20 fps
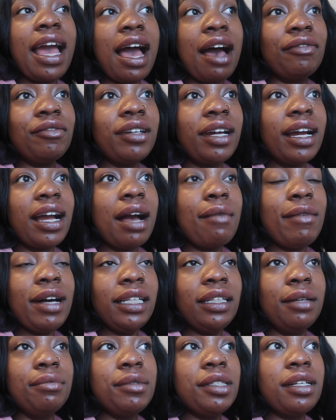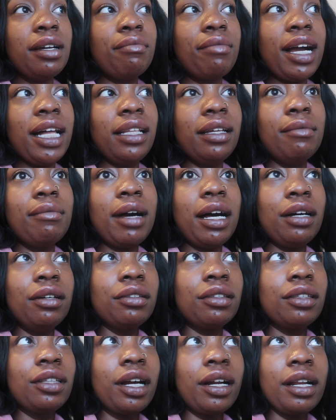after i got my lips done probably
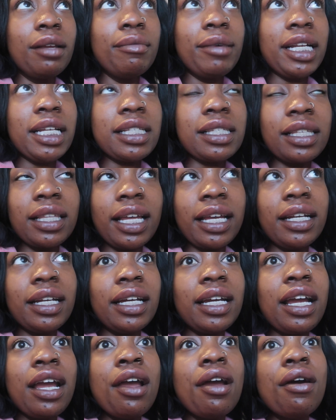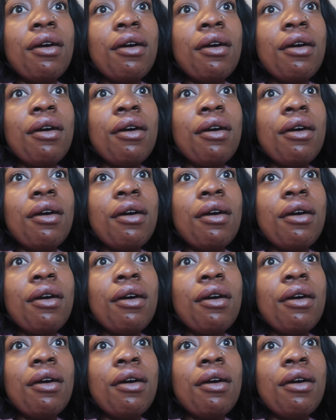about 30 minutes later